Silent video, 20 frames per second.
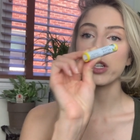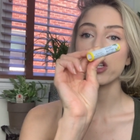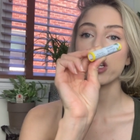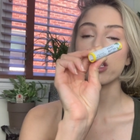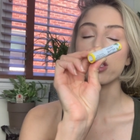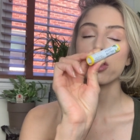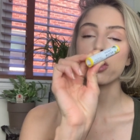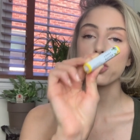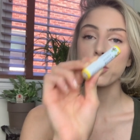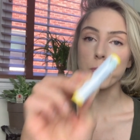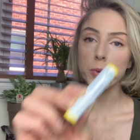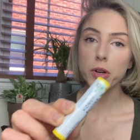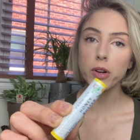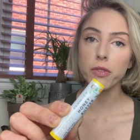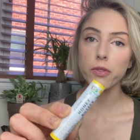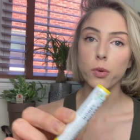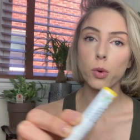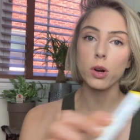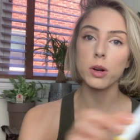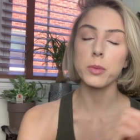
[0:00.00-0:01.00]
which is super
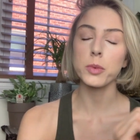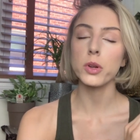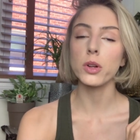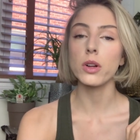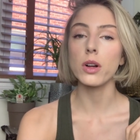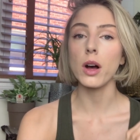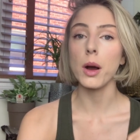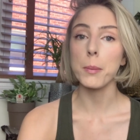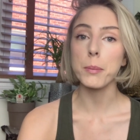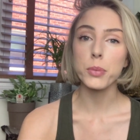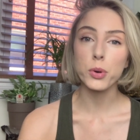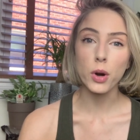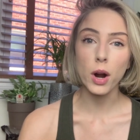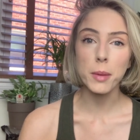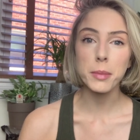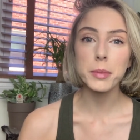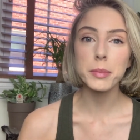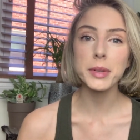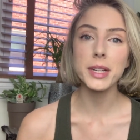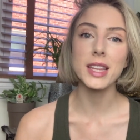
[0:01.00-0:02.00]
affordable.
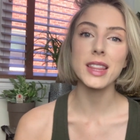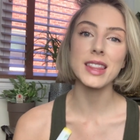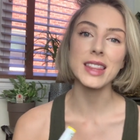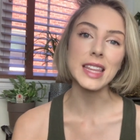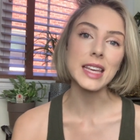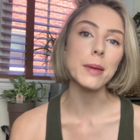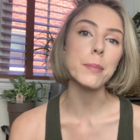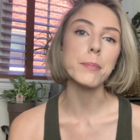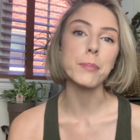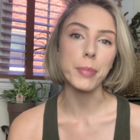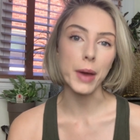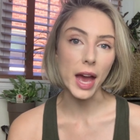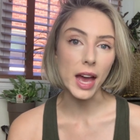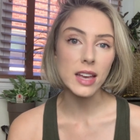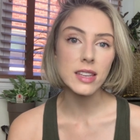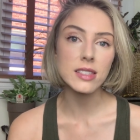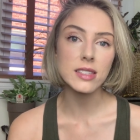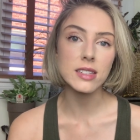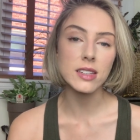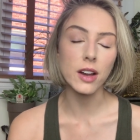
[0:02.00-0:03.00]
Probably the
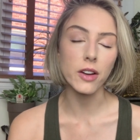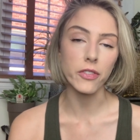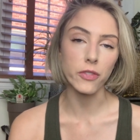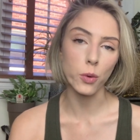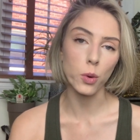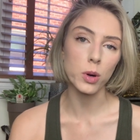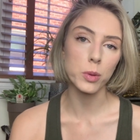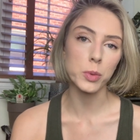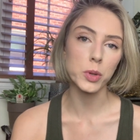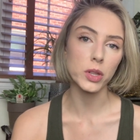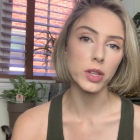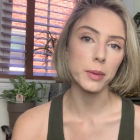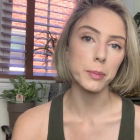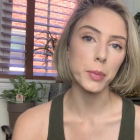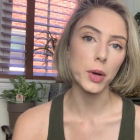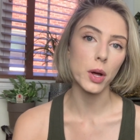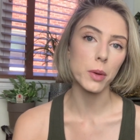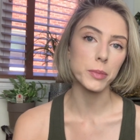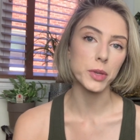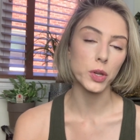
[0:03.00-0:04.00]
best affordable lip
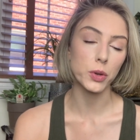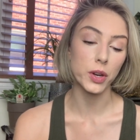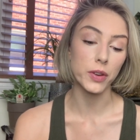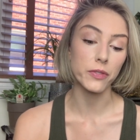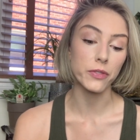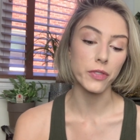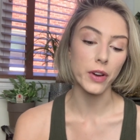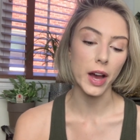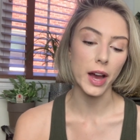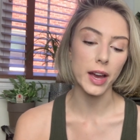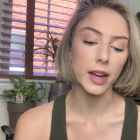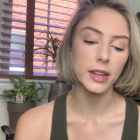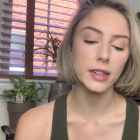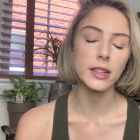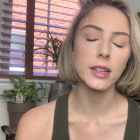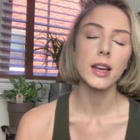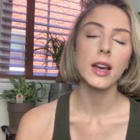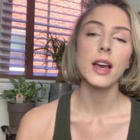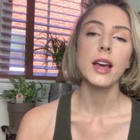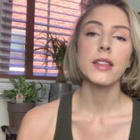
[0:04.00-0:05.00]
balm you can
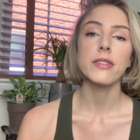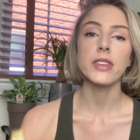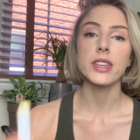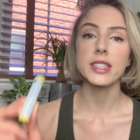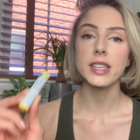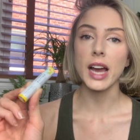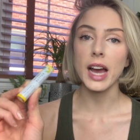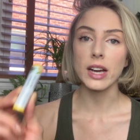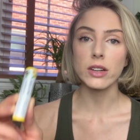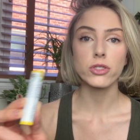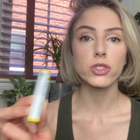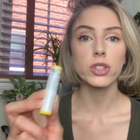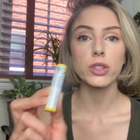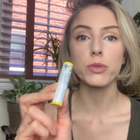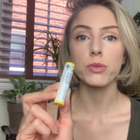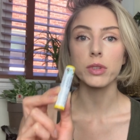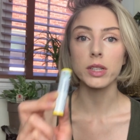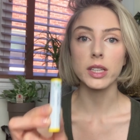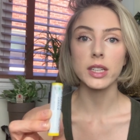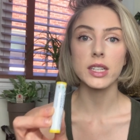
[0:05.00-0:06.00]
find. This actually
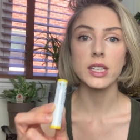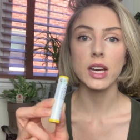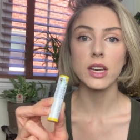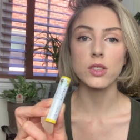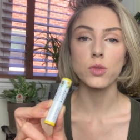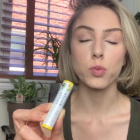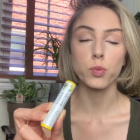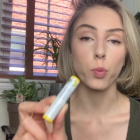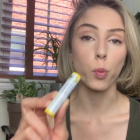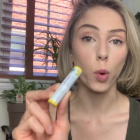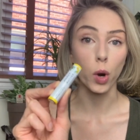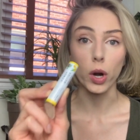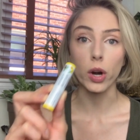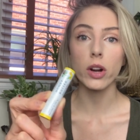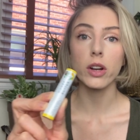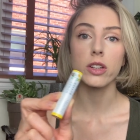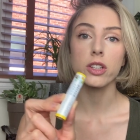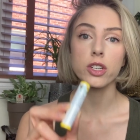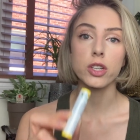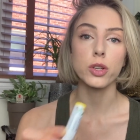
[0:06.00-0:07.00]
really does
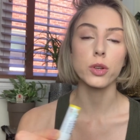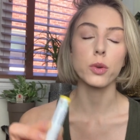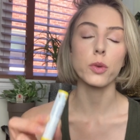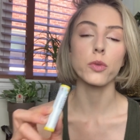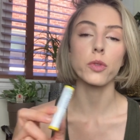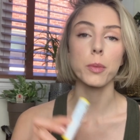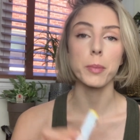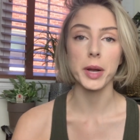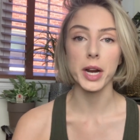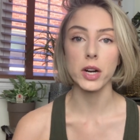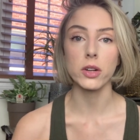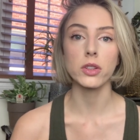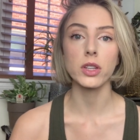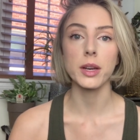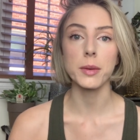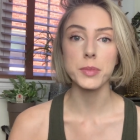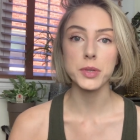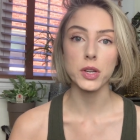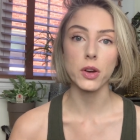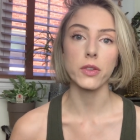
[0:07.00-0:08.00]
work to repair
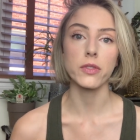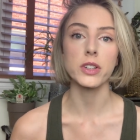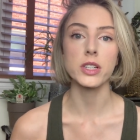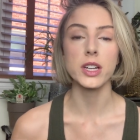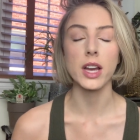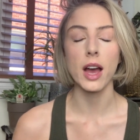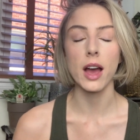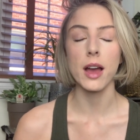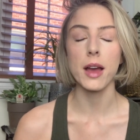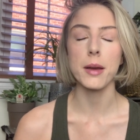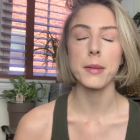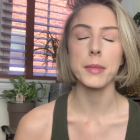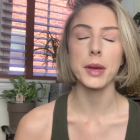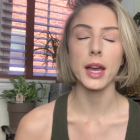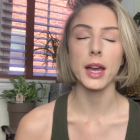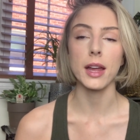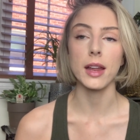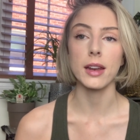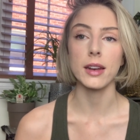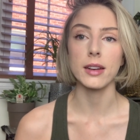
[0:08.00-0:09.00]
lips over time,
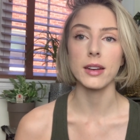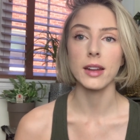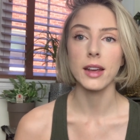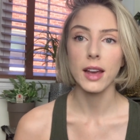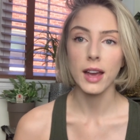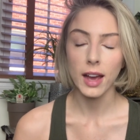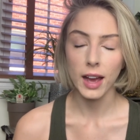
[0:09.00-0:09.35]
and